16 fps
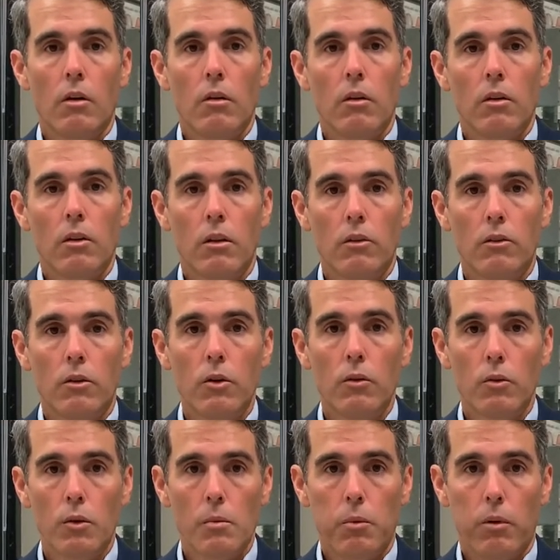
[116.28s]
The tubes
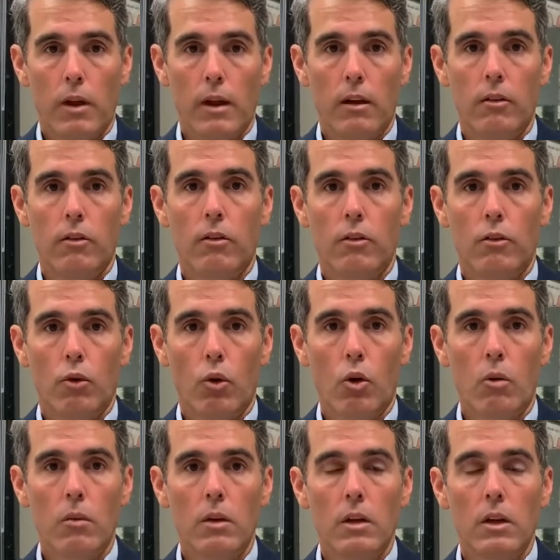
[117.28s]
we place
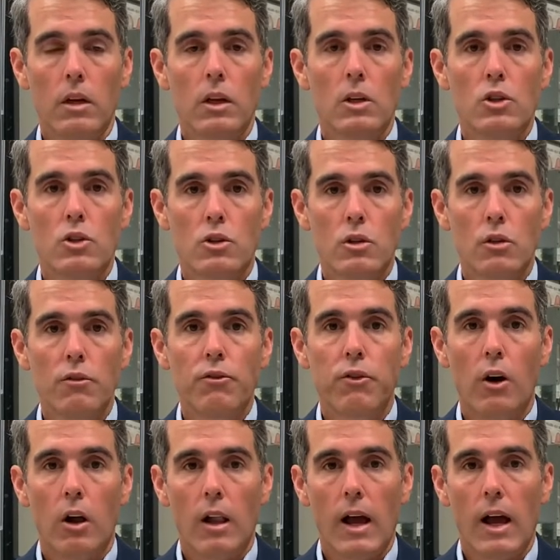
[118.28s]
normally should
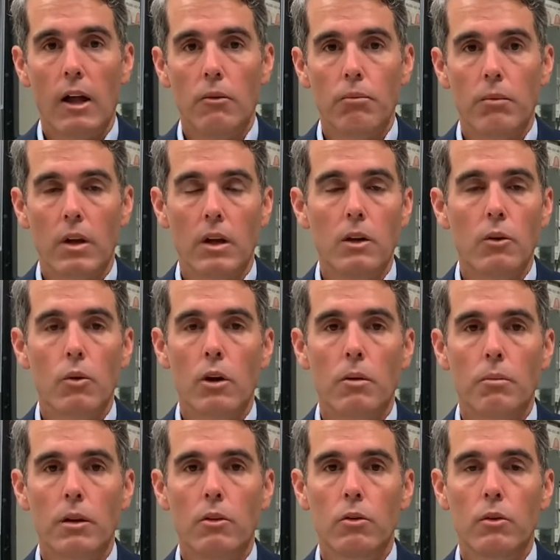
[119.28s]
fall out anywhere
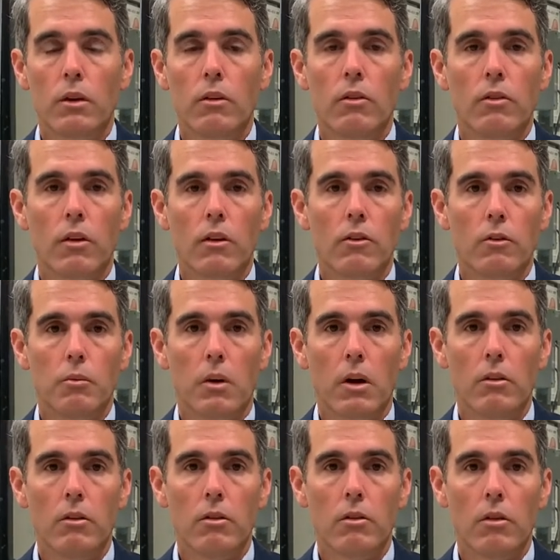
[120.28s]
between 6
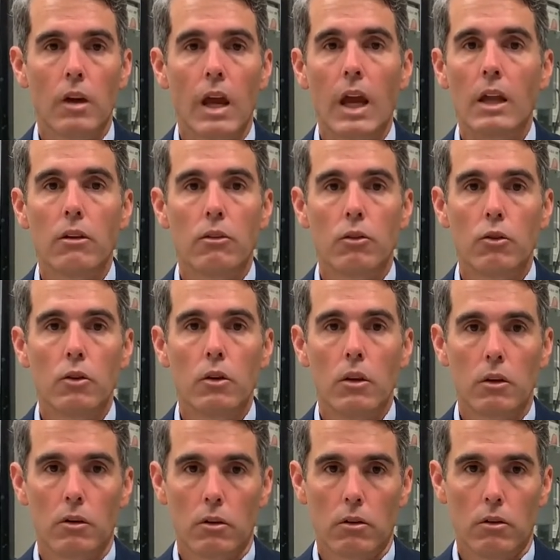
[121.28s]
months and 2
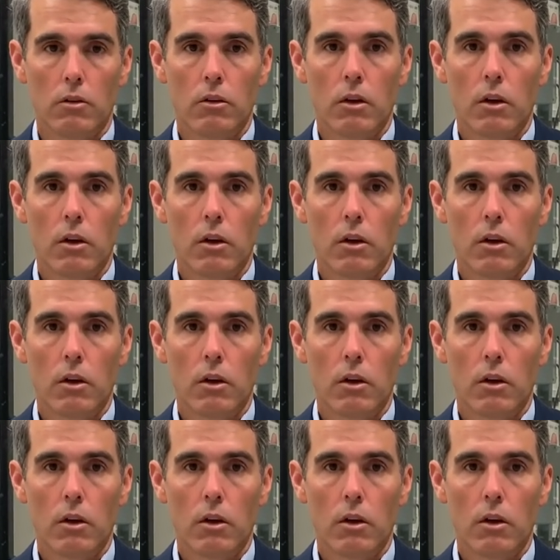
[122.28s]
years